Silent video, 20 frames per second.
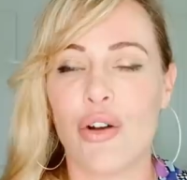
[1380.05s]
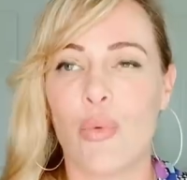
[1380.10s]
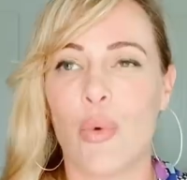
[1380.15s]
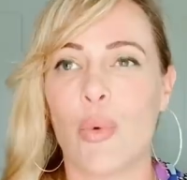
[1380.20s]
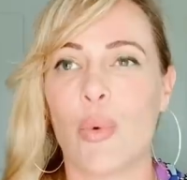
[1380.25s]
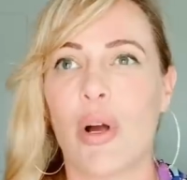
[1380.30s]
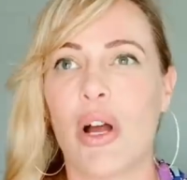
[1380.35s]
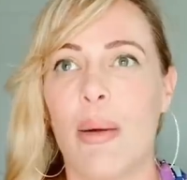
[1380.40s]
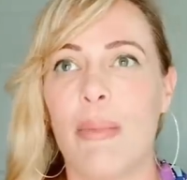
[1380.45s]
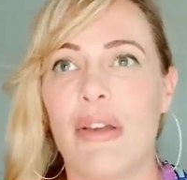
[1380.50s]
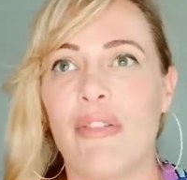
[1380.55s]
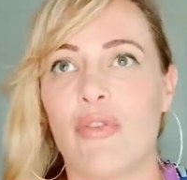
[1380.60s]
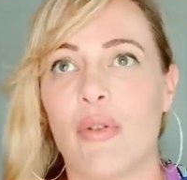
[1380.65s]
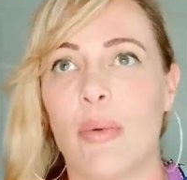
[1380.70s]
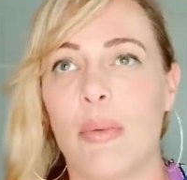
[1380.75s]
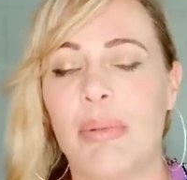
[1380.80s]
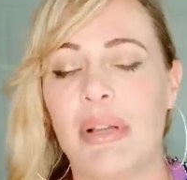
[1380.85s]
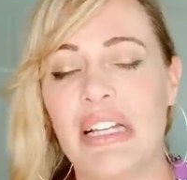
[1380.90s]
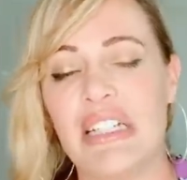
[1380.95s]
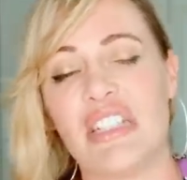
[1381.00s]
when we're coming from
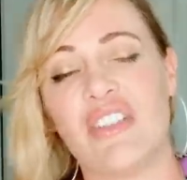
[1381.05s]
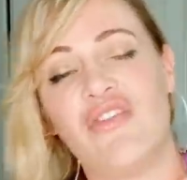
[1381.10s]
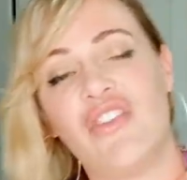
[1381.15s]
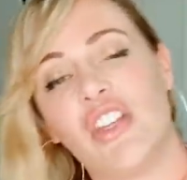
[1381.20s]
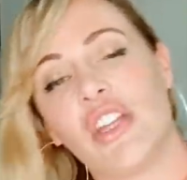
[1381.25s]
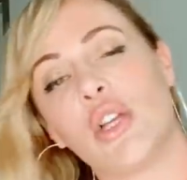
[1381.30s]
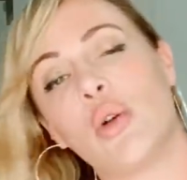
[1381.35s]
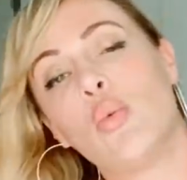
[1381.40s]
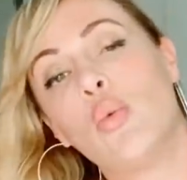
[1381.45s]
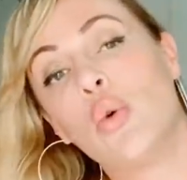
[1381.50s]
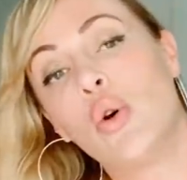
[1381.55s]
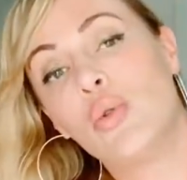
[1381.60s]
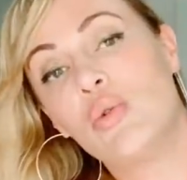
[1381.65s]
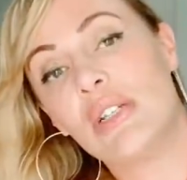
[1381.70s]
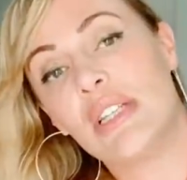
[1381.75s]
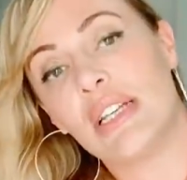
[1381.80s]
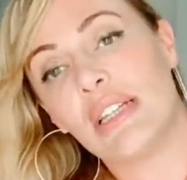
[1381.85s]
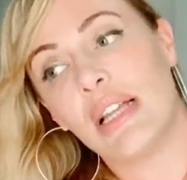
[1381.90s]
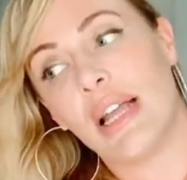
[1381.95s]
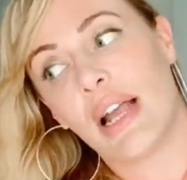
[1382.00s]
a place of feeling
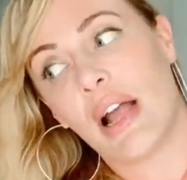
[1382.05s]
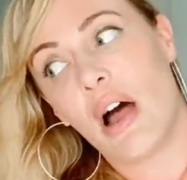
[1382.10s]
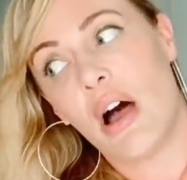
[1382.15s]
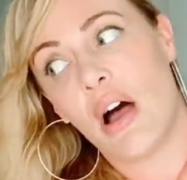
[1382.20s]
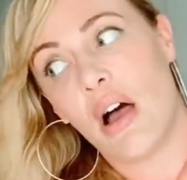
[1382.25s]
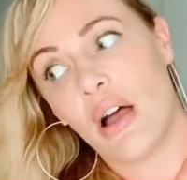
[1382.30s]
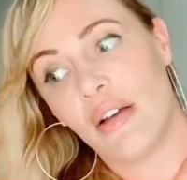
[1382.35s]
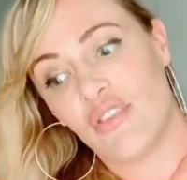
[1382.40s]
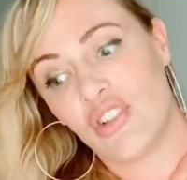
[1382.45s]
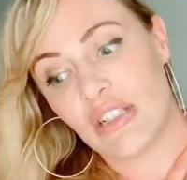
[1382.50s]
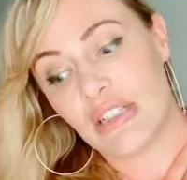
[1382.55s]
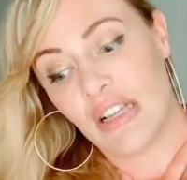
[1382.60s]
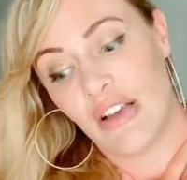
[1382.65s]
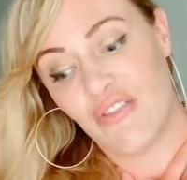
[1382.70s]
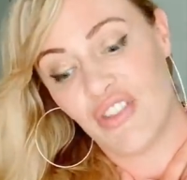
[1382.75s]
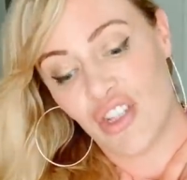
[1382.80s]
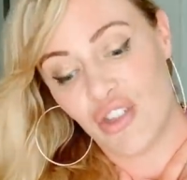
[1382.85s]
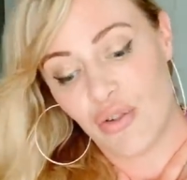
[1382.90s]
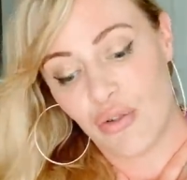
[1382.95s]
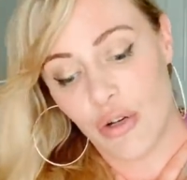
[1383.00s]
wounded, like, oh, I've just
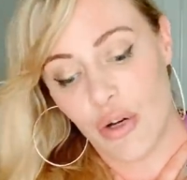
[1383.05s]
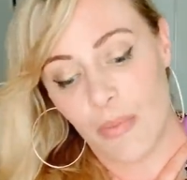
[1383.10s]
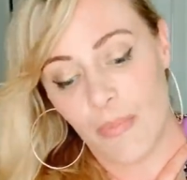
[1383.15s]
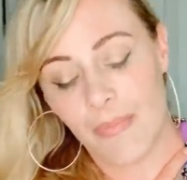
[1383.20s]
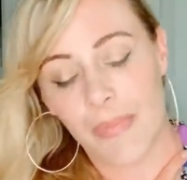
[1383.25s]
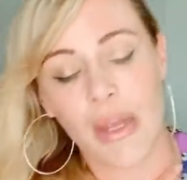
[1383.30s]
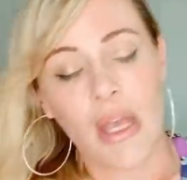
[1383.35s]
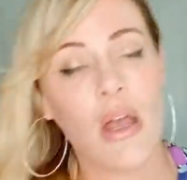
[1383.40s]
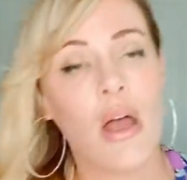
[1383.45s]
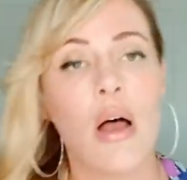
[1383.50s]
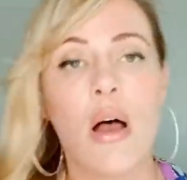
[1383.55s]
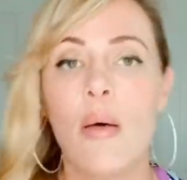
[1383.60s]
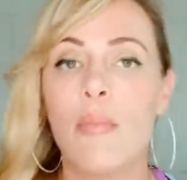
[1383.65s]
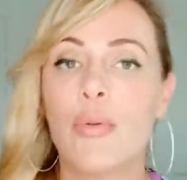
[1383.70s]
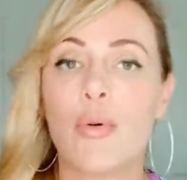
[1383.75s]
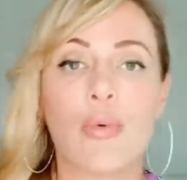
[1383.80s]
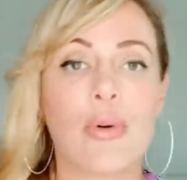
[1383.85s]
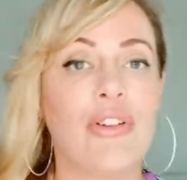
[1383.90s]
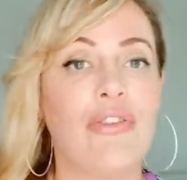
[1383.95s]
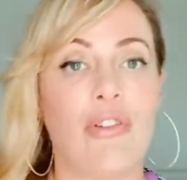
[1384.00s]
left this group.
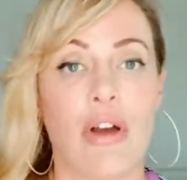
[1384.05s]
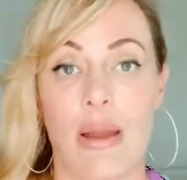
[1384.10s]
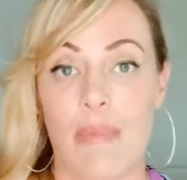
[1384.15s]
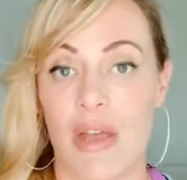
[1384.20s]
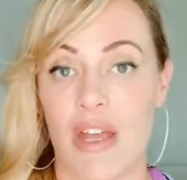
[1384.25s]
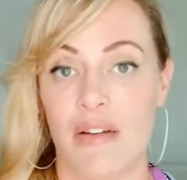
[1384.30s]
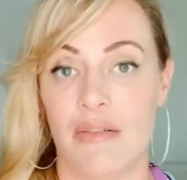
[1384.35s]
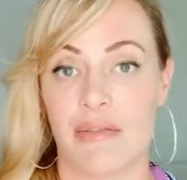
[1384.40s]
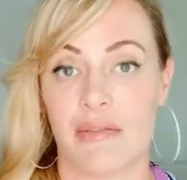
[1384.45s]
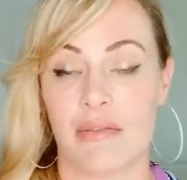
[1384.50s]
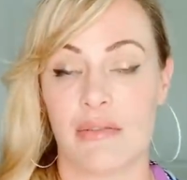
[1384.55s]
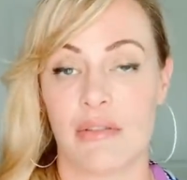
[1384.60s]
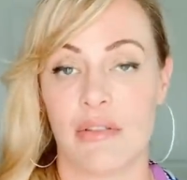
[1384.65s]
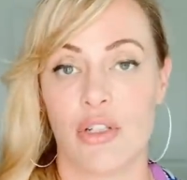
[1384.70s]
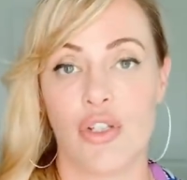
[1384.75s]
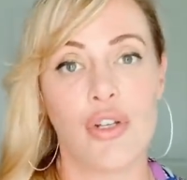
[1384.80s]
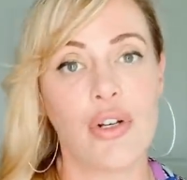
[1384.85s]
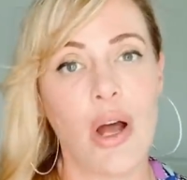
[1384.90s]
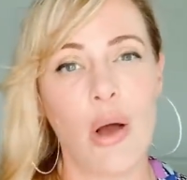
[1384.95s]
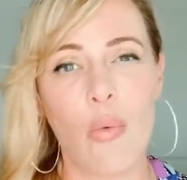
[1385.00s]
But reframe it.
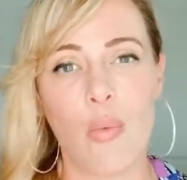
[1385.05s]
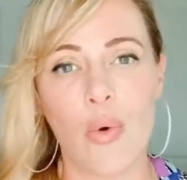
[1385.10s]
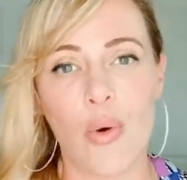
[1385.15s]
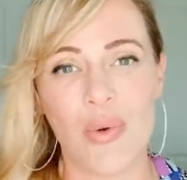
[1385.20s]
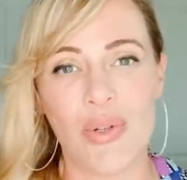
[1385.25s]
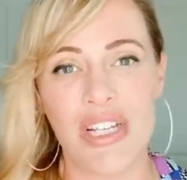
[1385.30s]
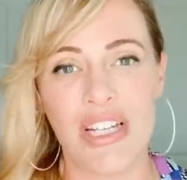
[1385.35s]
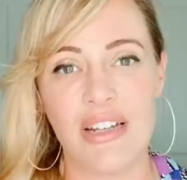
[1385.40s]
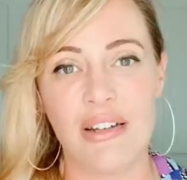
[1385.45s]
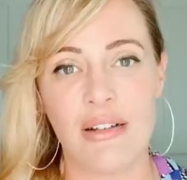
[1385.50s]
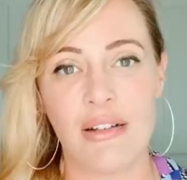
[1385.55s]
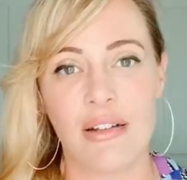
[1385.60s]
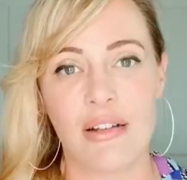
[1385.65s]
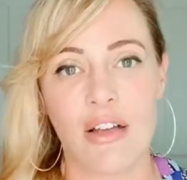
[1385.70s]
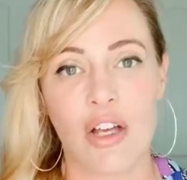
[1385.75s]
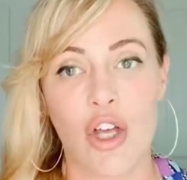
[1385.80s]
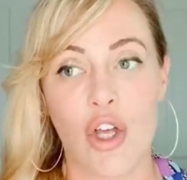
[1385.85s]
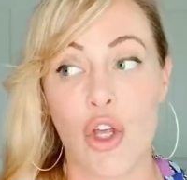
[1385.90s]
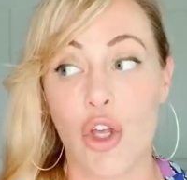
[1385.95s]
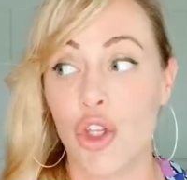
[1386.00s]
You're not wounded.
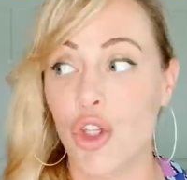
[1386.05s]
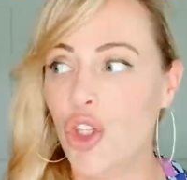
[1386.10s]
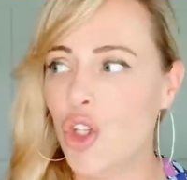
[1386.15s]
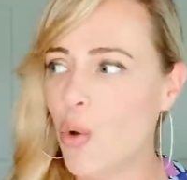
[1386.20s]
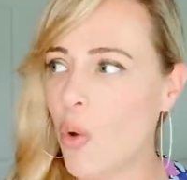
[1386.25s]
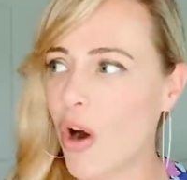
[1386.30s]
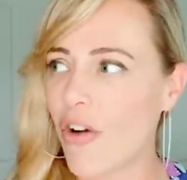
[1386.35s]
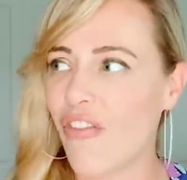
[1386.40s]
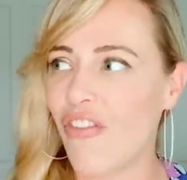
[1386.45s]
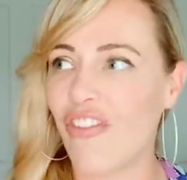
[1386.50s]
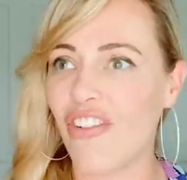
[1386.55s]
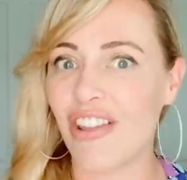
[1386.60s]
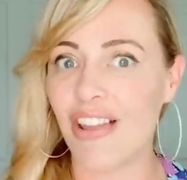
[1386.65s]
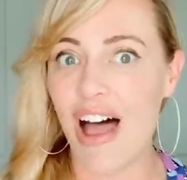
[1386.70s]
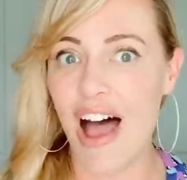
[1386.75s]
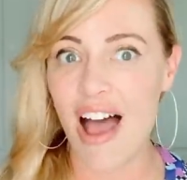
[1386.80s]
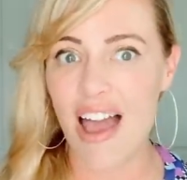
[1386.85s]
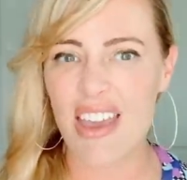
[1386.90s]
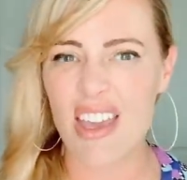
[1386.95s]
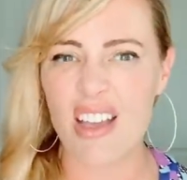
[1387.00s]
You are
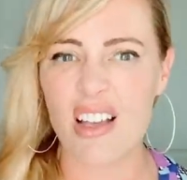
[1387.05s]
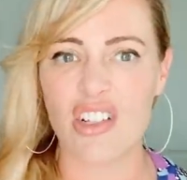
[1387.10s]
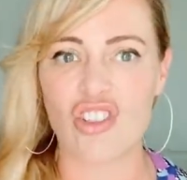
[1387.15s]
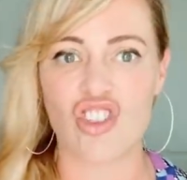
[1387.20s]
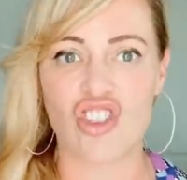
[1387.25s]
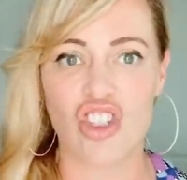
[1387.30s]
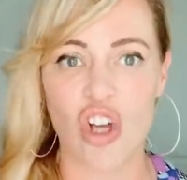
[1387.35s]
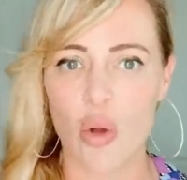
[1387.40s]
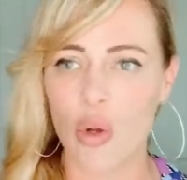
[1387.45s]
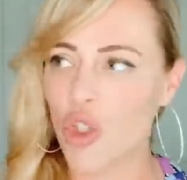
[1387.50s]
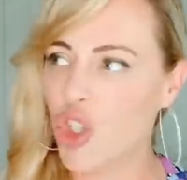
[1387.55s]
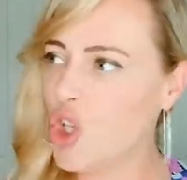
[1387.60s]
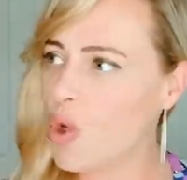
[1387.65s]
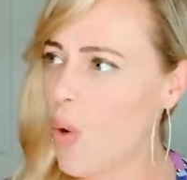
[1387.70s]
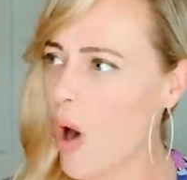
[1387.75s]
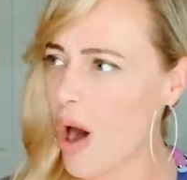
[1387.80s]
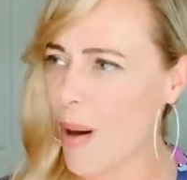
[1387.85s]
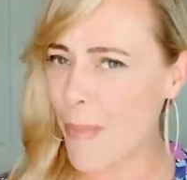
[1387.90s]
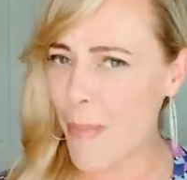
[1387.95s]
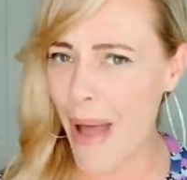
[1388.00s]
flying so you
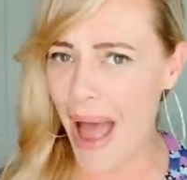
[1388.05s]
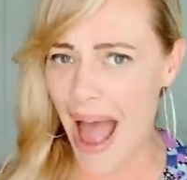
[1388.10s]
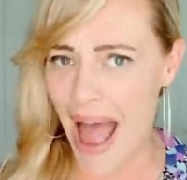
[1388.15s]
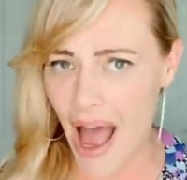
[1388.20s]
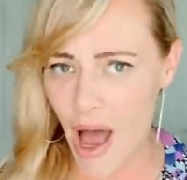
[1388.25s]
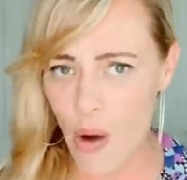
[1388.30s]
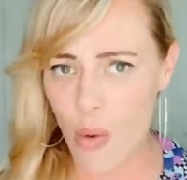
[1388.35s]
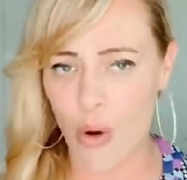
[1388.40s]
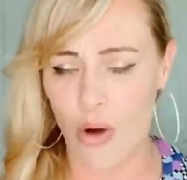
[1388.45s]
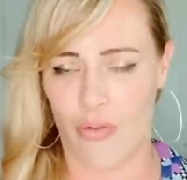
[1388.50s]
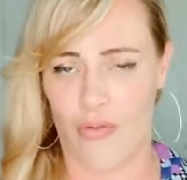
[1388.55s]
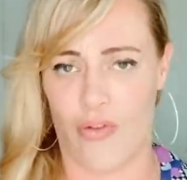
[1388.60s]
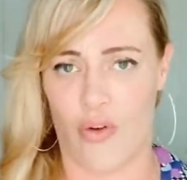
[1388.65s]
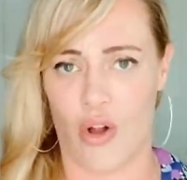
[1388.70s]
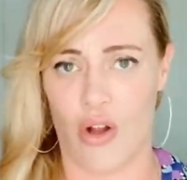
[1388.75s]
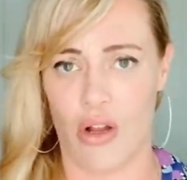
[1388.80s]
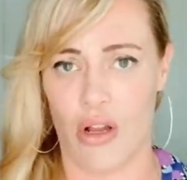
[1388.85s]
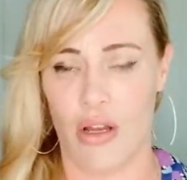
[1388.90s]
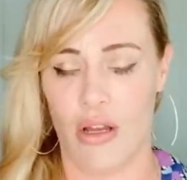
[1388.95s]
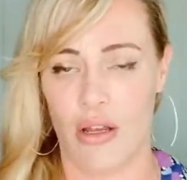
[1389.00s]
are
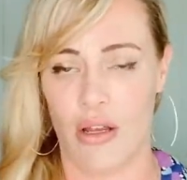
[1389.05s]
powerful.